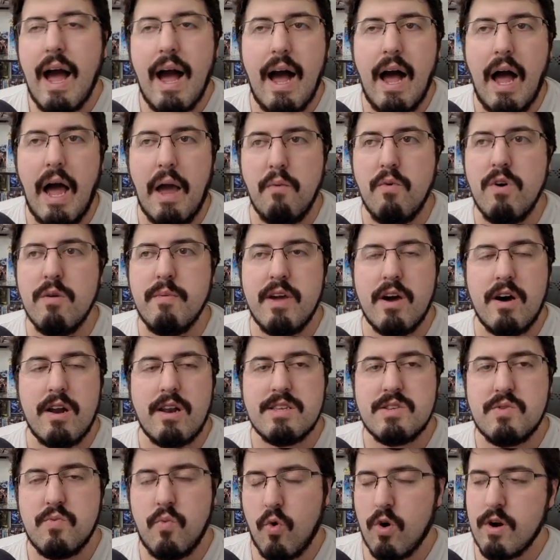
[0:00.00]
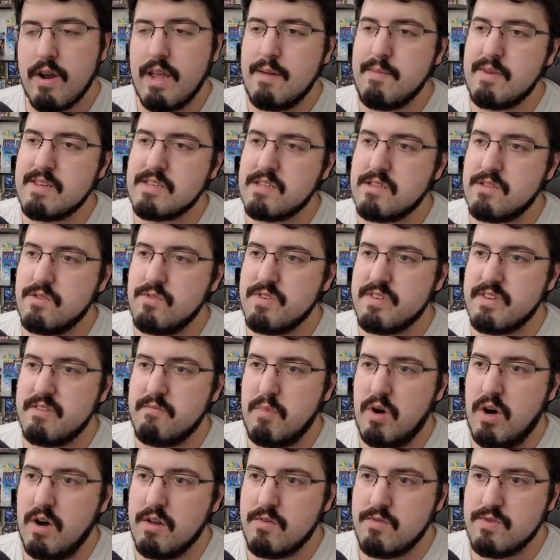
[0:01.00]
I will be honest, Wargame Exclusive
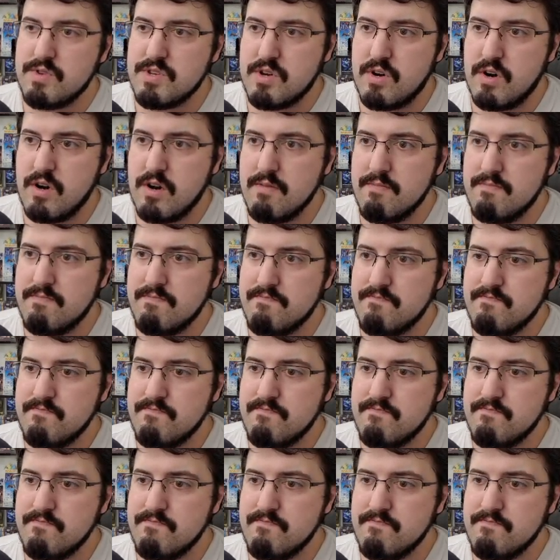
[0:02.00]
models are...